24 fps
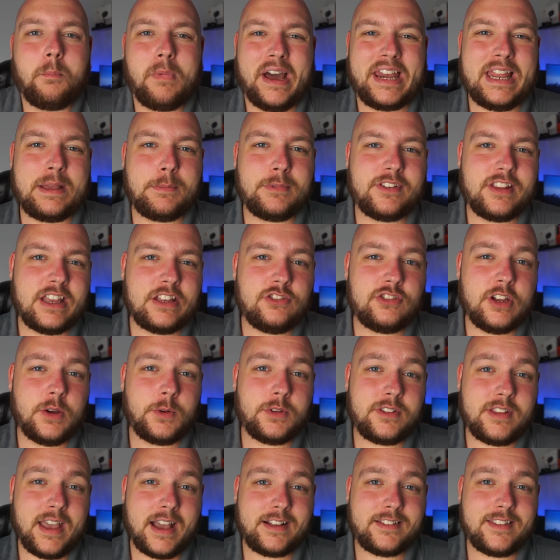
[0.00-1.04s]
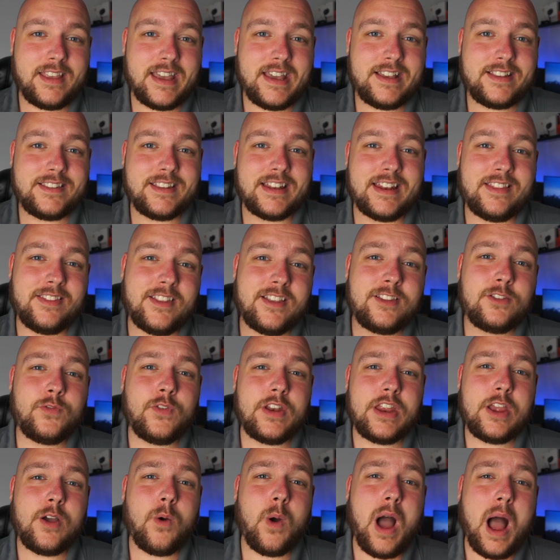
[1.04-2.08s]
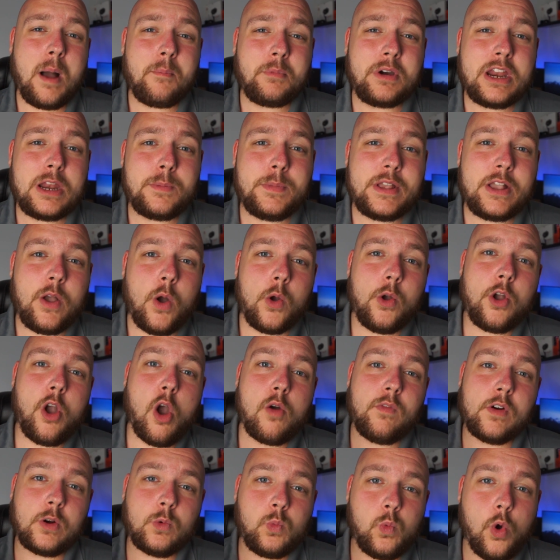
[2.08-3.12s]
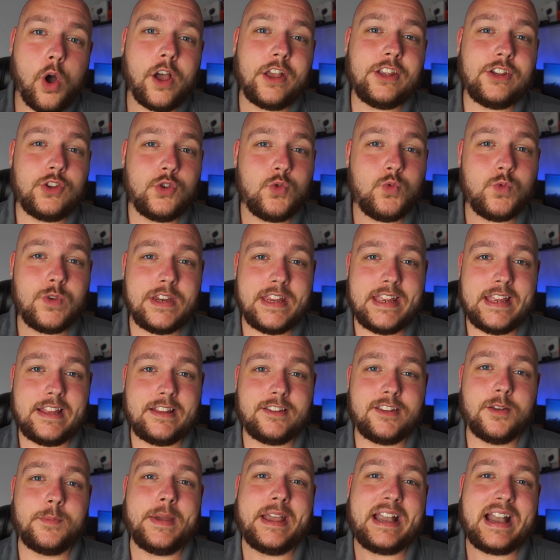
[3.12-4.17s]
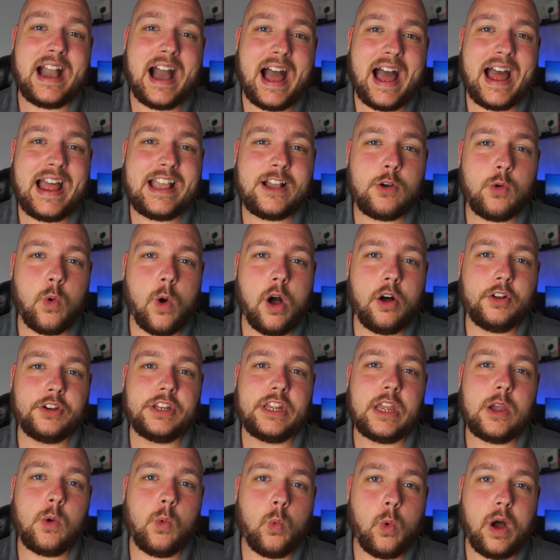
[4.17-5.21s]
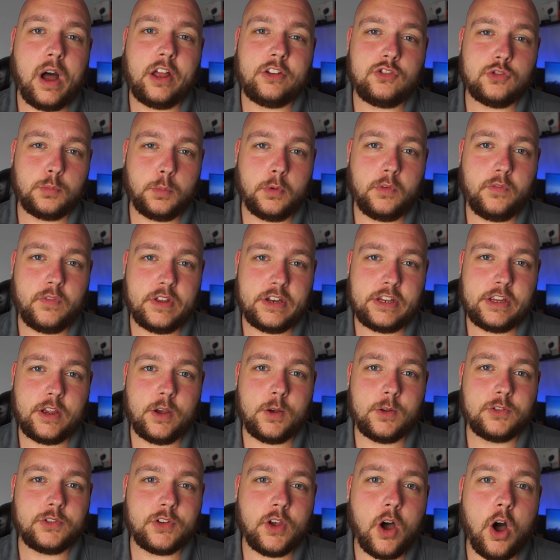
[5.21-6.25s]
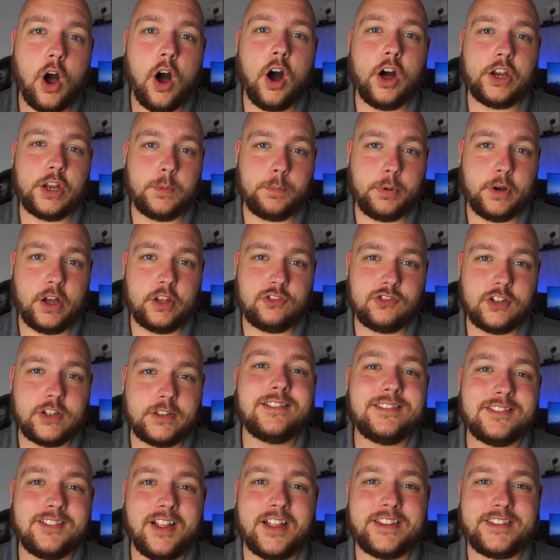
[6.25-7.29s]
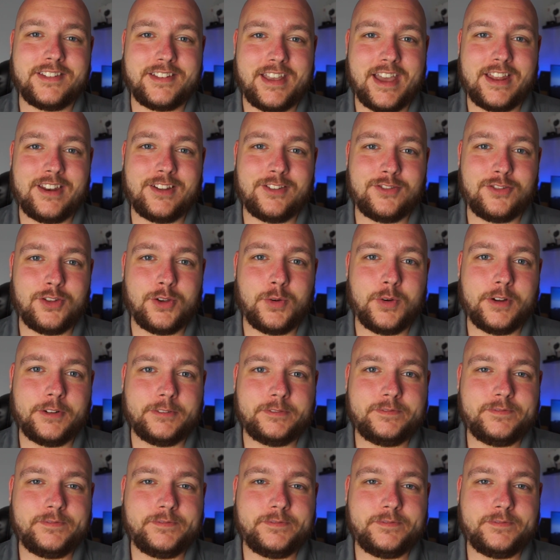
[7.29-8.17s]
My name is AJ with TechTakes, and in this video, I'm going to be going over what you need to make high-quality, watchable videos on a budget. Let's get into it.